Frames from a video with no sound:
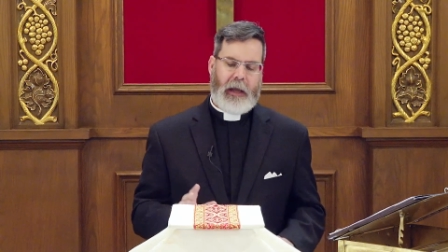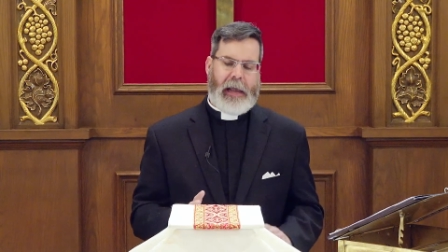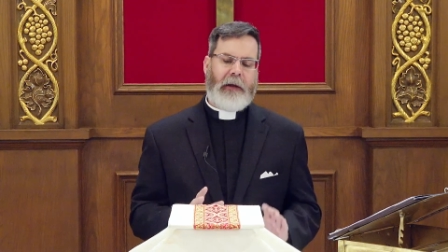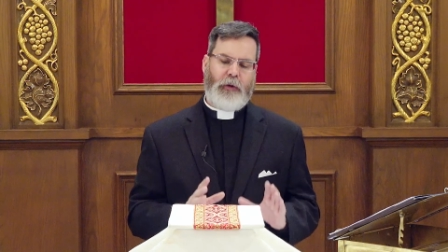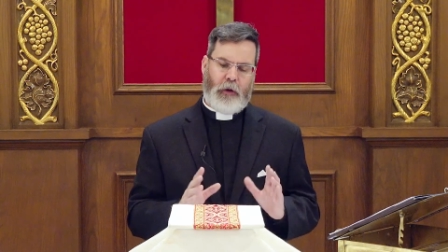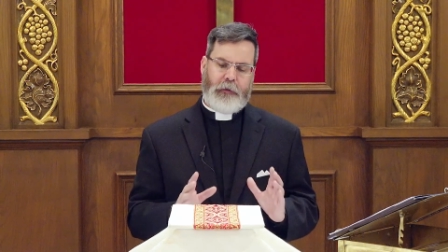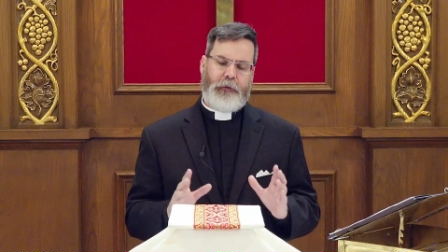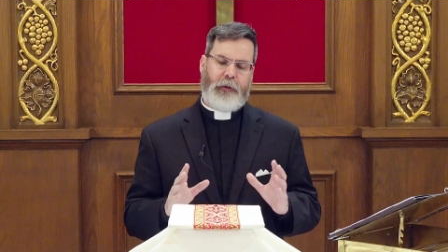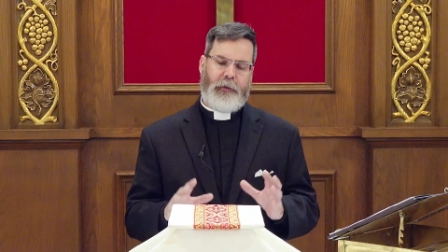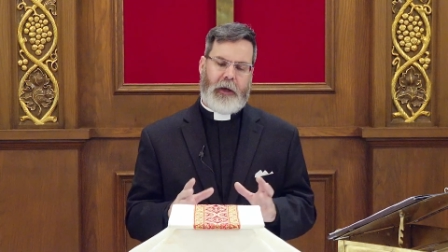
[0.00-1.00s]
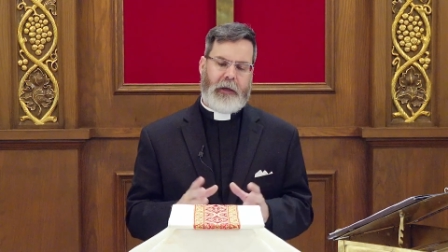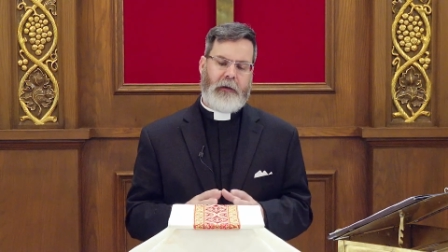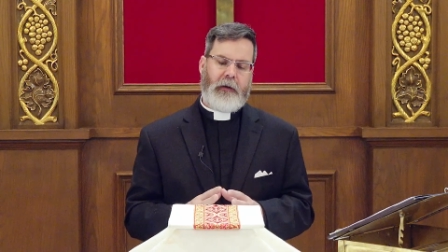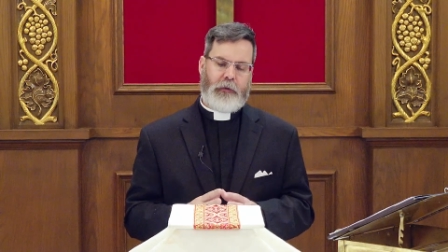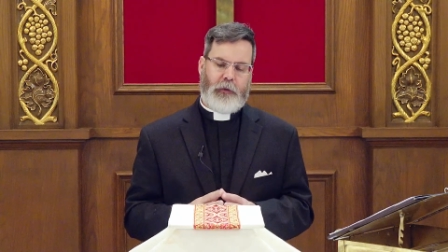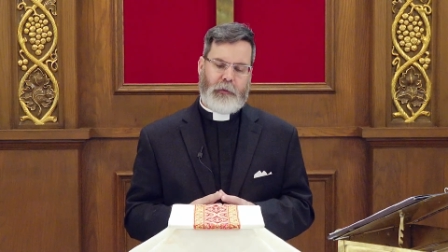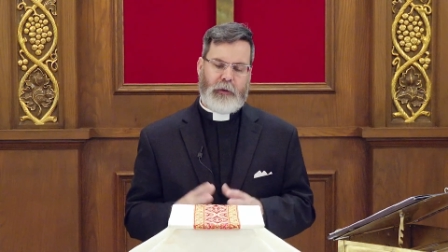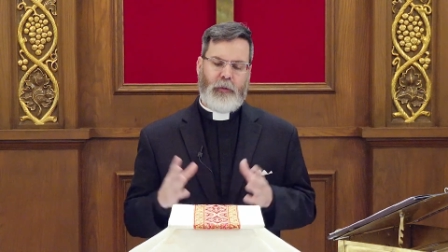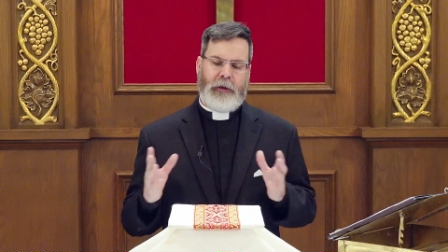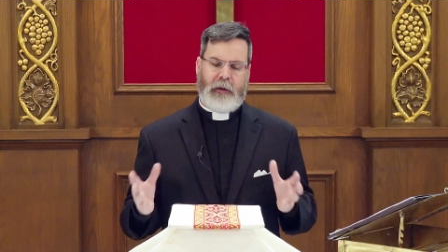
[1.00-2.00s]
And also then, so that
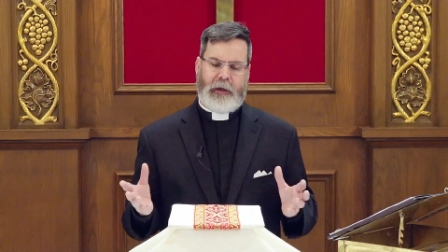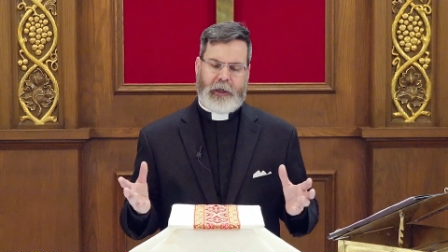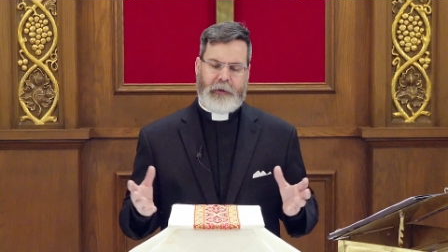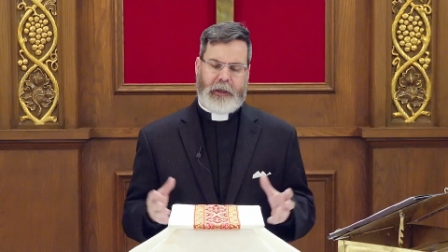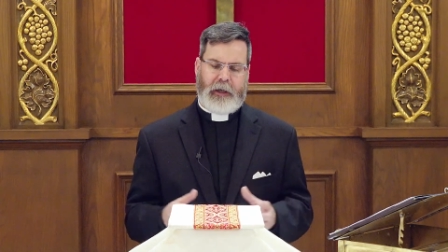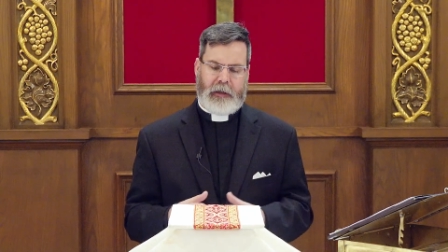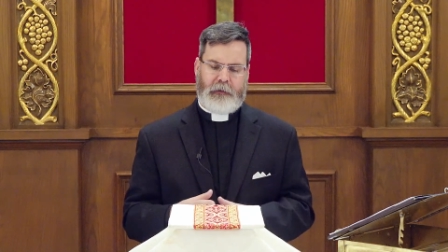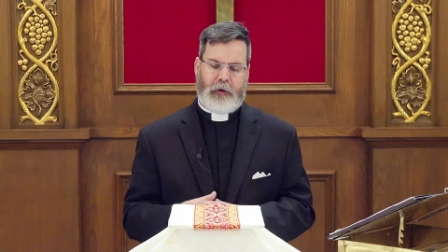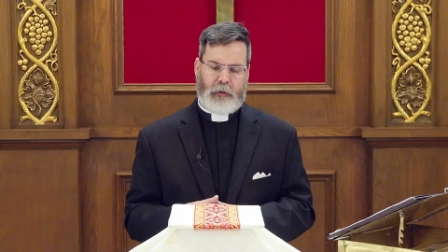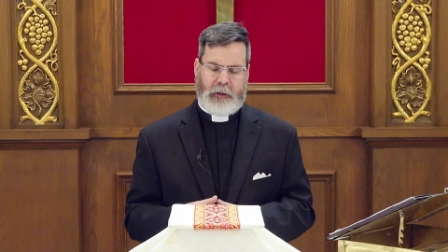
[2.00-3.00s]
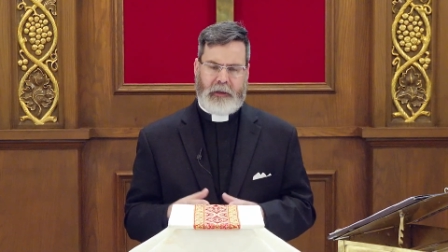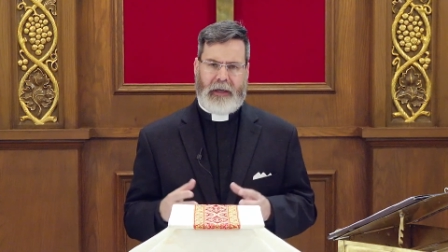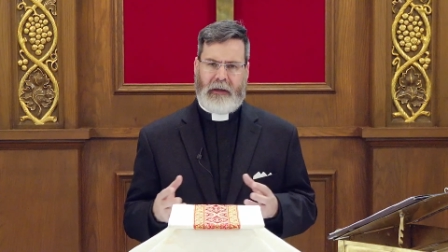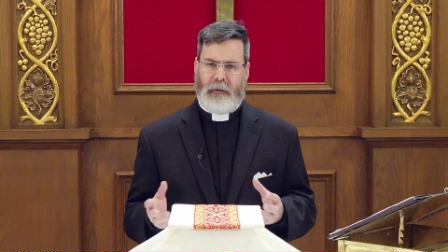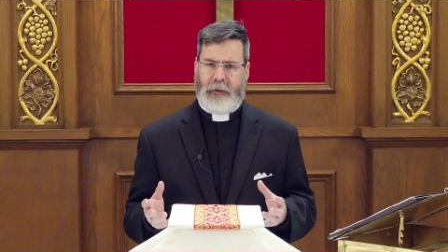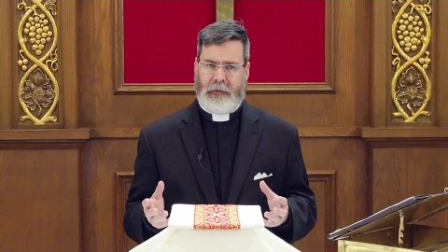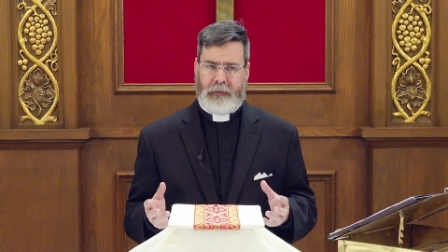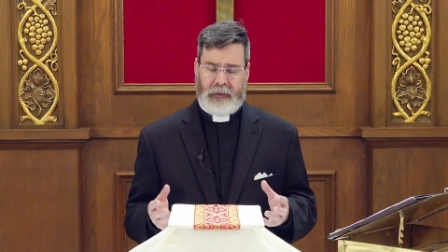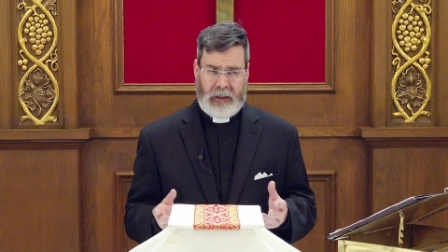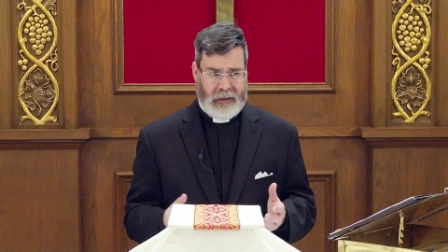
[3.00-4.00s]
we wouldn't carry consecrated
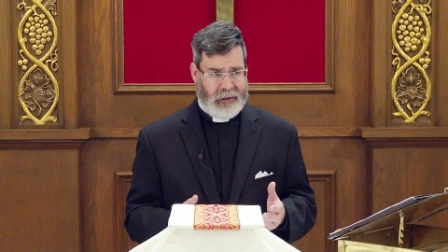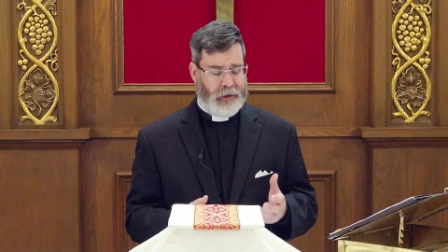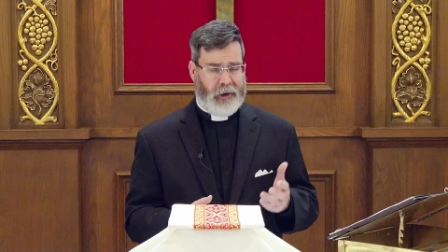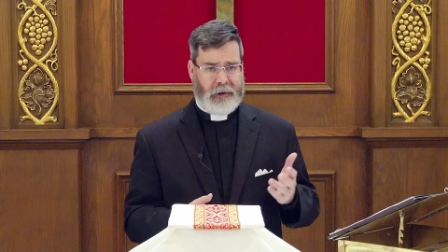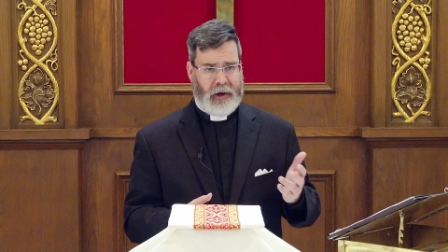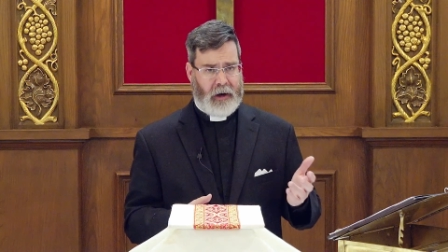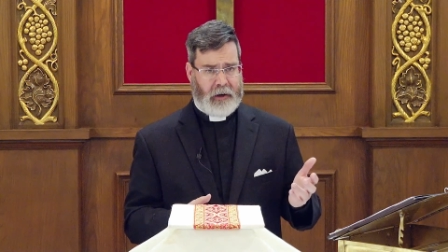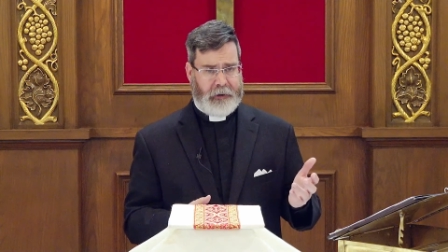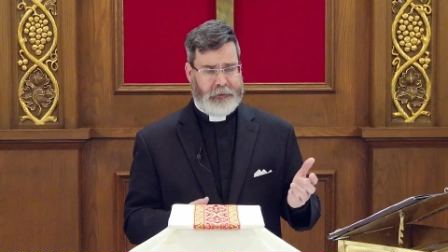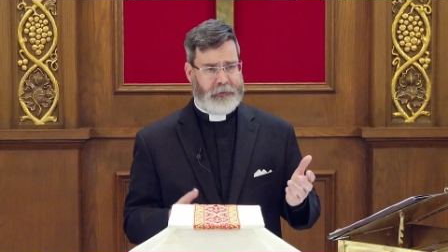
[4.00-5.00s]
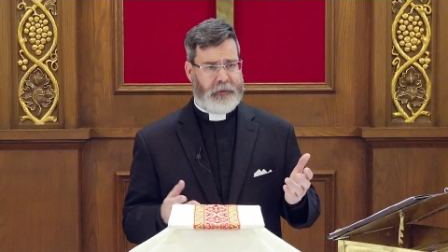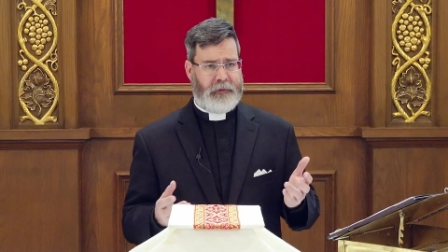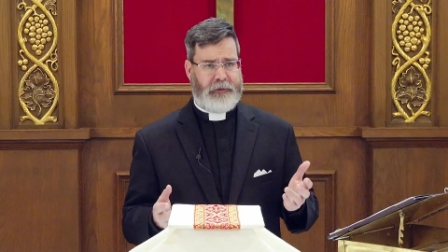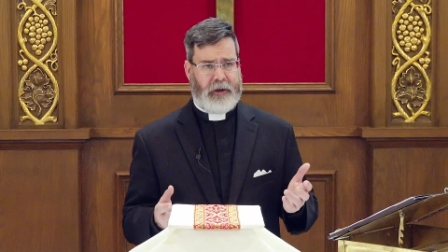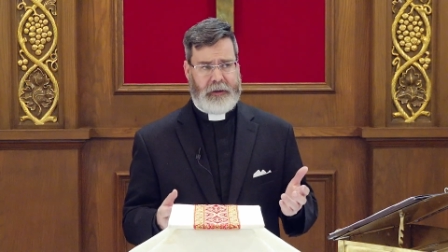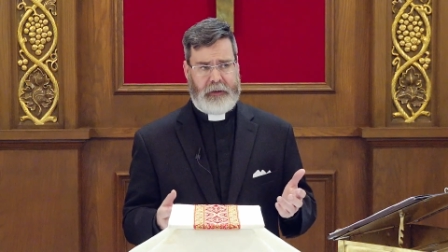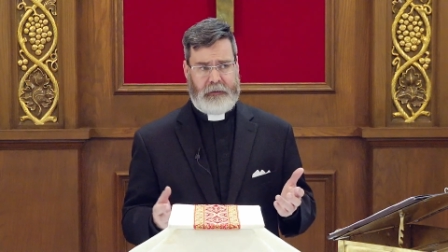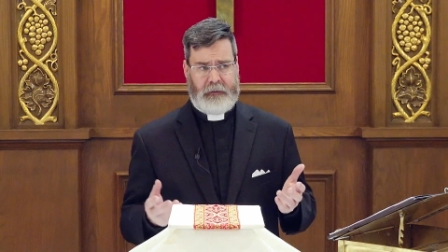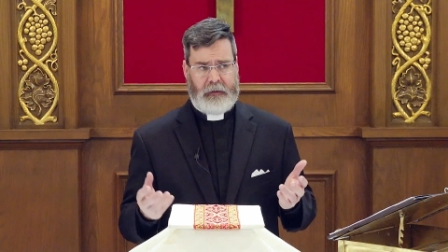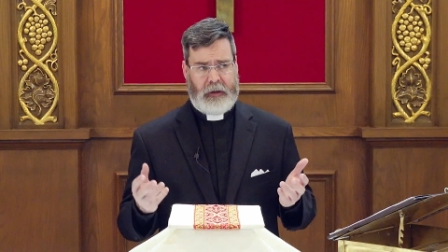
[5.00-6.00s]
elements in our cars to the
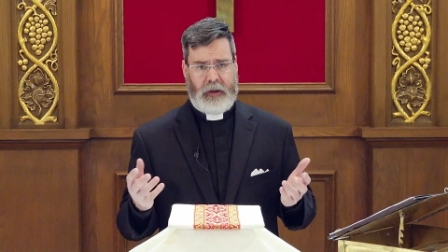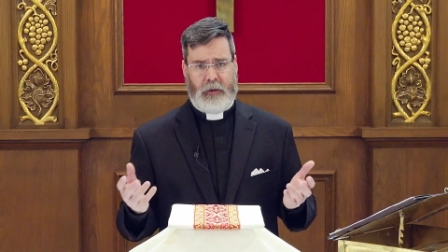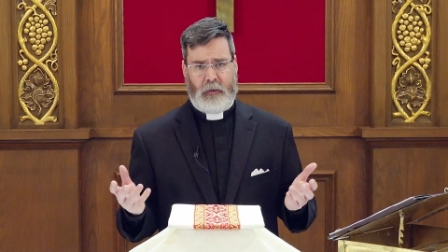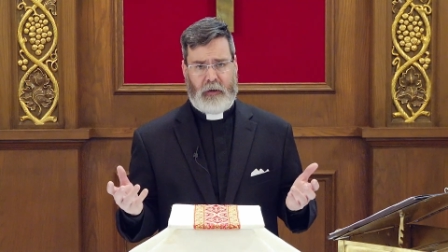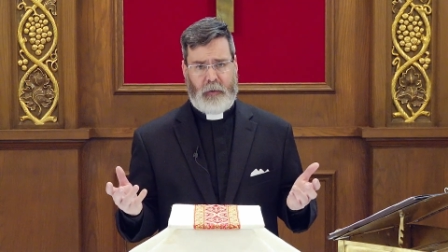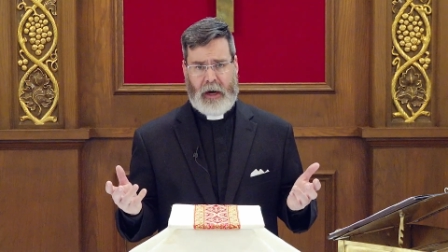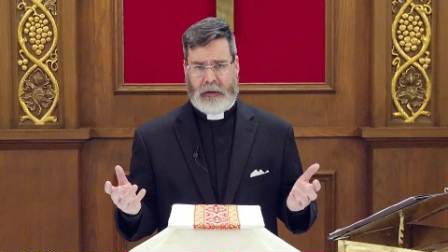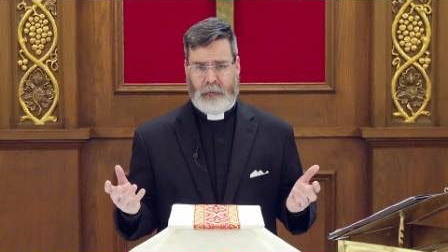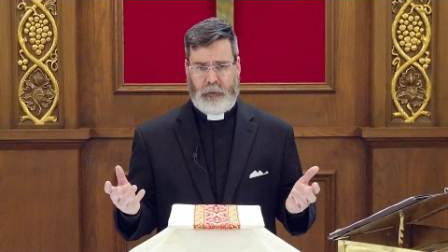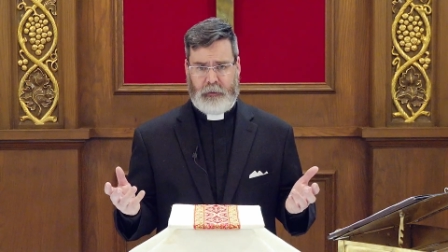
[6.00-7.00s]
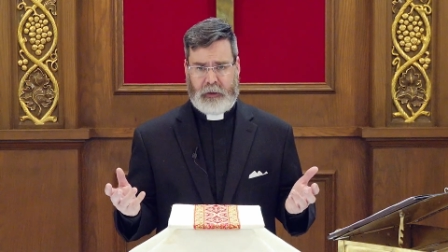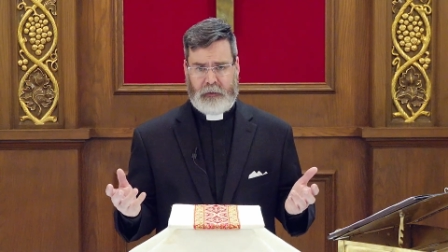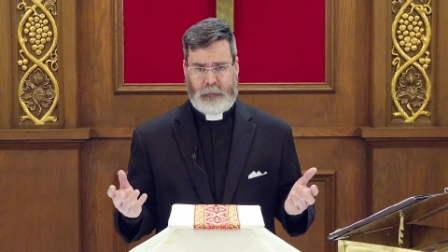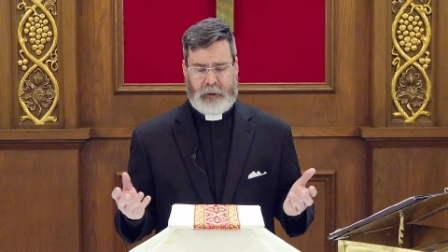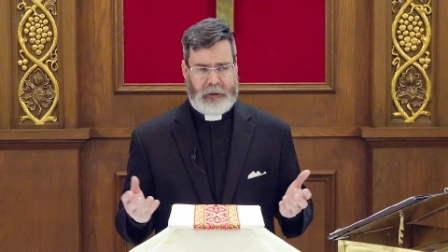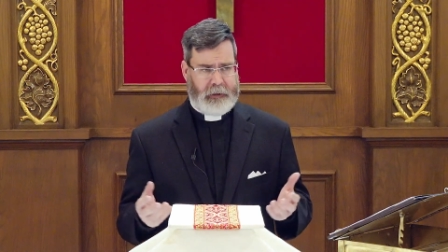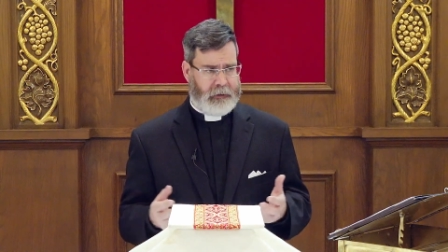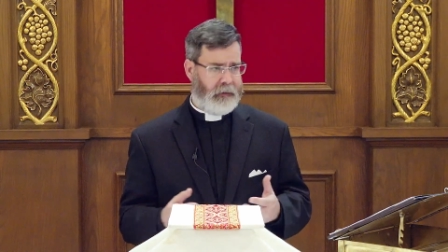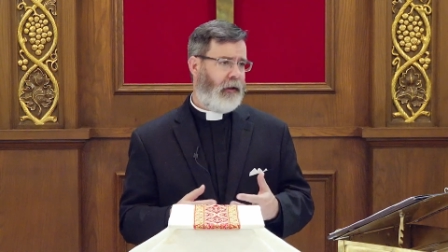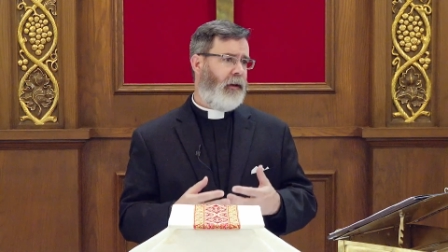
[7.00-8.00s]
shut-ins while rock music is
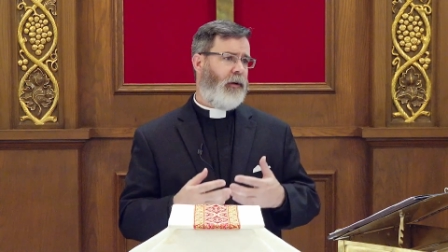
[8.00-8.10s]
playing,